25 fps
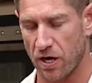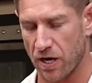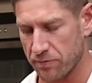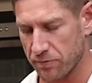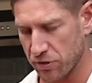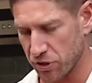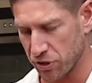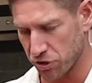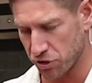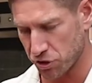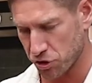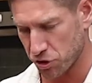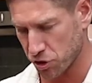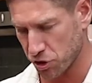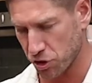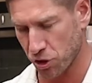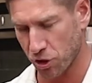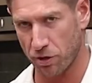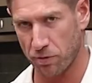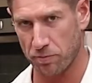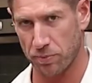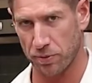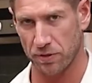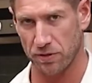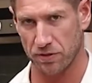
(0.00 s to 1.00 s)
I'm gonna
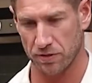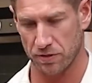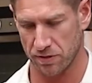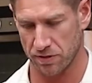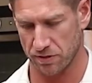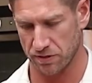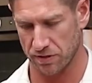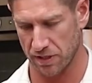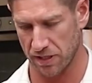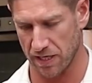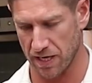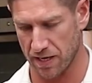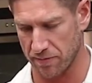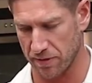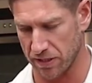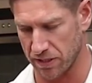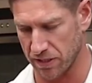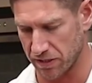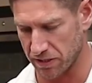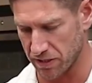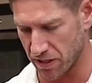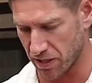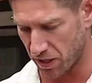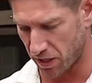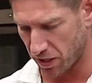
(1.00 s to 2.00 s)
chop the lemon
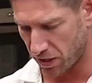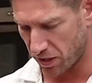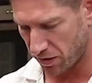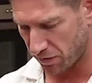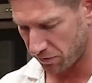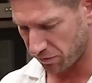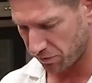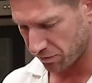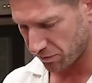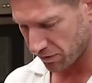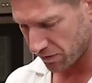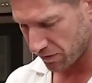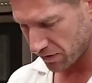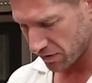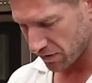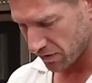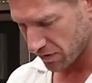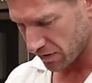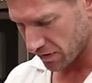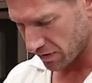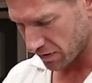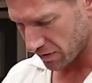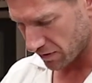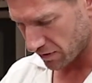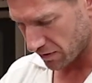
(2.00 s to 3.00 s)
in half,
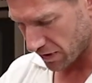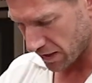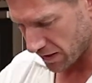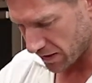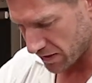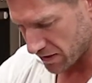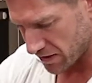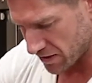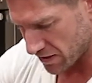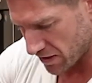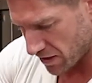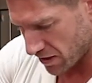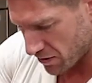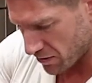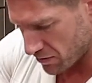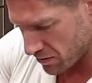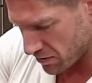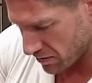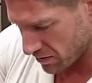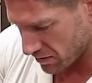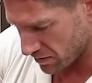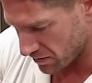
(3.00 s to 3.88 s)
like so.